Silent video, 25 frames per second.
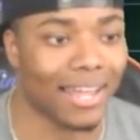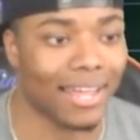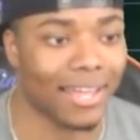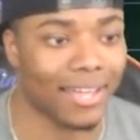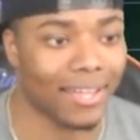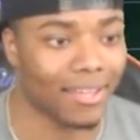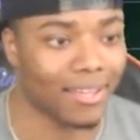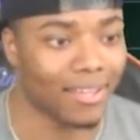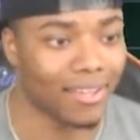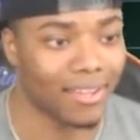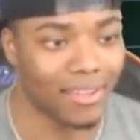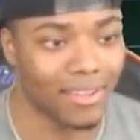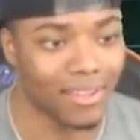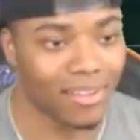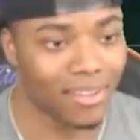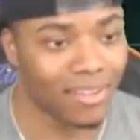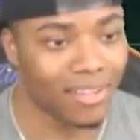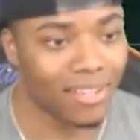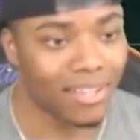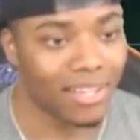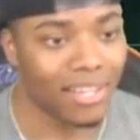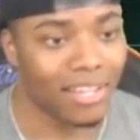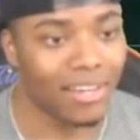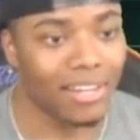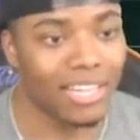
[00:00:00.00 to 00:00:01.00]
Like,
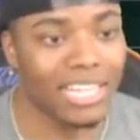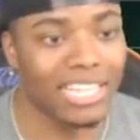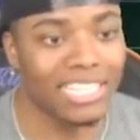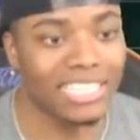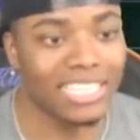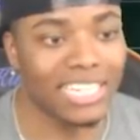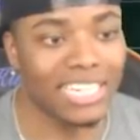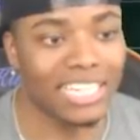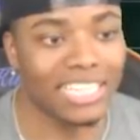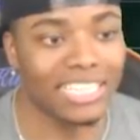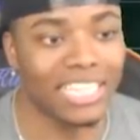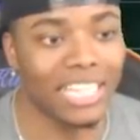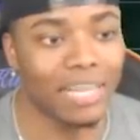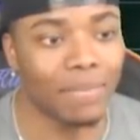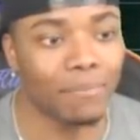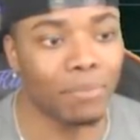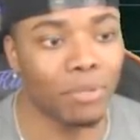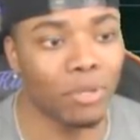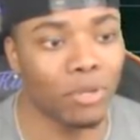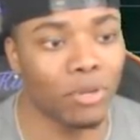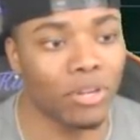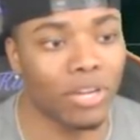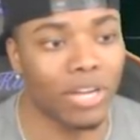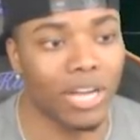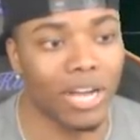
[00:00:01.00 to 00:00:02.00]
literally, he's in the deep
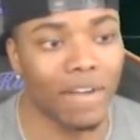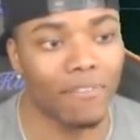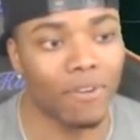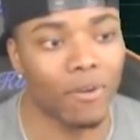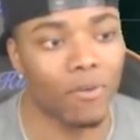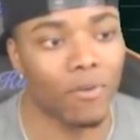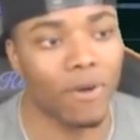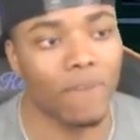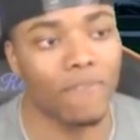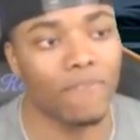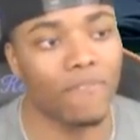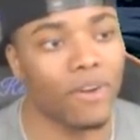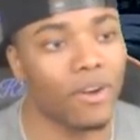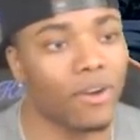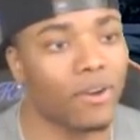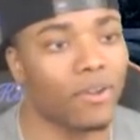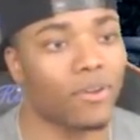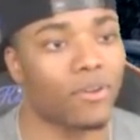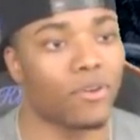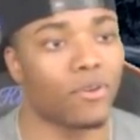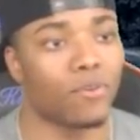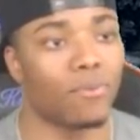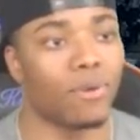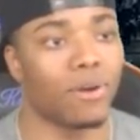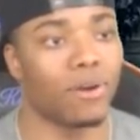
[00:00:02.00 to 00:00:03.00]
blue to cover one
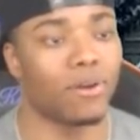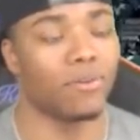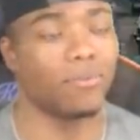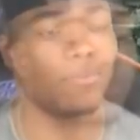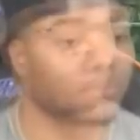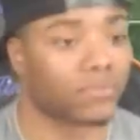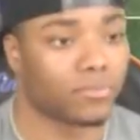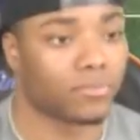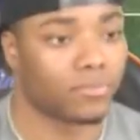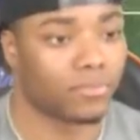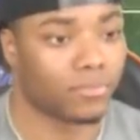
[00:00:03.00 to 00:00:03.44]
vertical, bro.